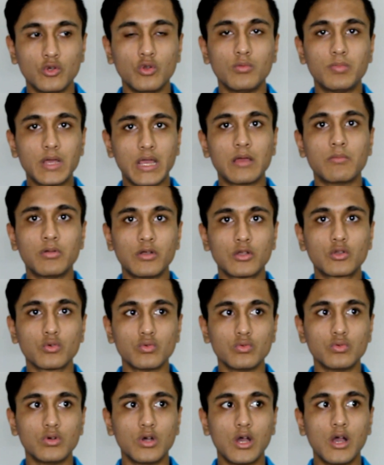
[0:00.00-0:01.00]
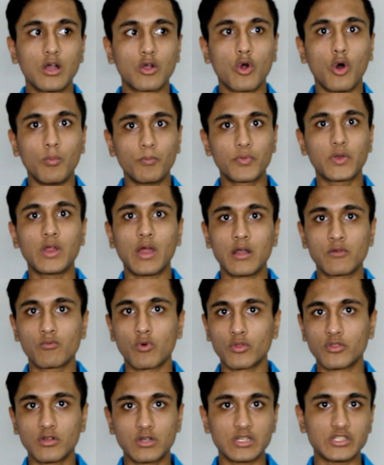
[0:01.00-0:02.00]
you will be able to
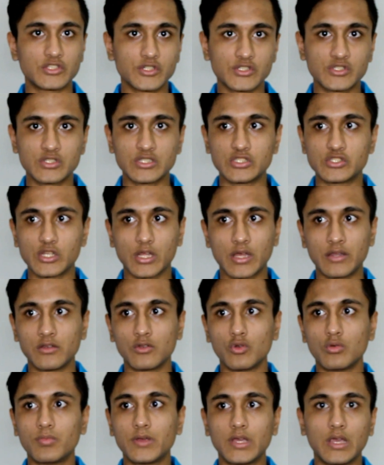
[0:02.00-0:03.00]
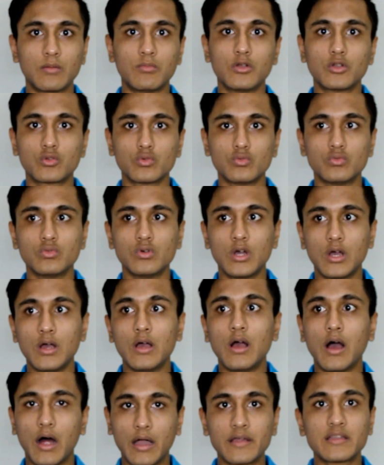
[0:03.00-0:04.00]
comprehend what the teacher is teaching and you'll be able to
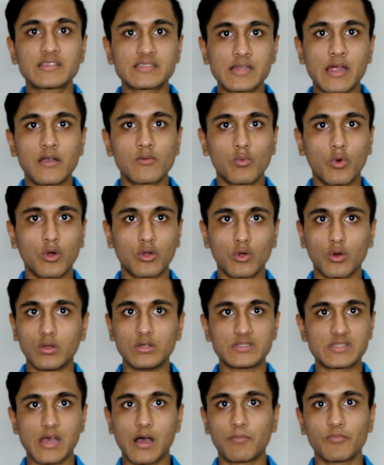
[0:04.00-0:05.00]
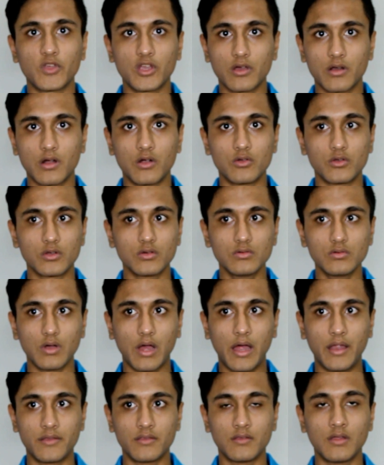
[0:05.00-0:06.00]
understand what all is happening around
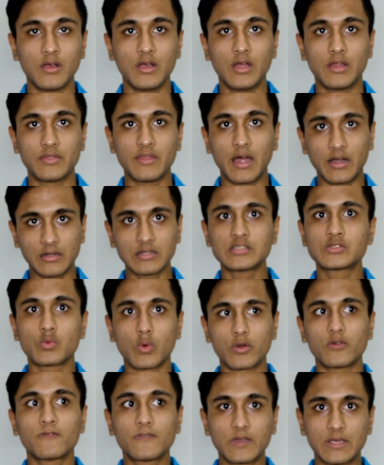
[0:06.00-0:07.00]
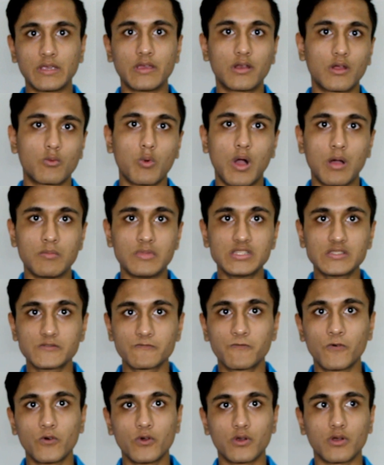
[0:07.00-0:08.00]
you, and that is one of the key
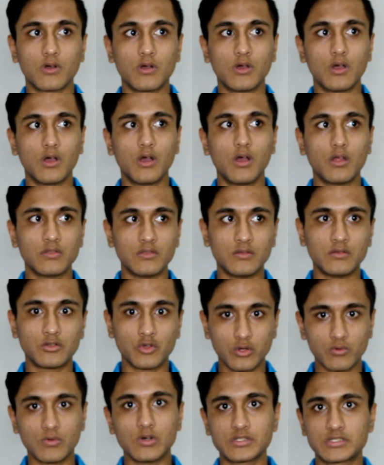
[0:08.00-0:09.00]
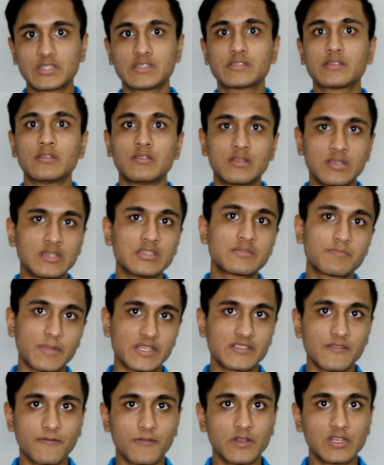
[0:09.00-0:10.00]
requirements for universities in these
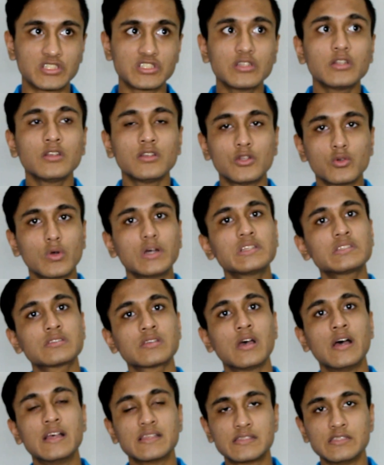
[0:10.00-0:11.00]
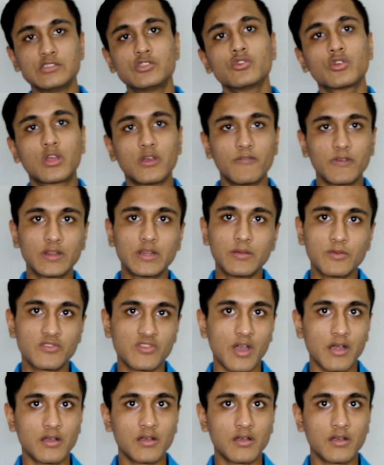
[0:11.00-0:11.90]
specific region. In US, since you're giving these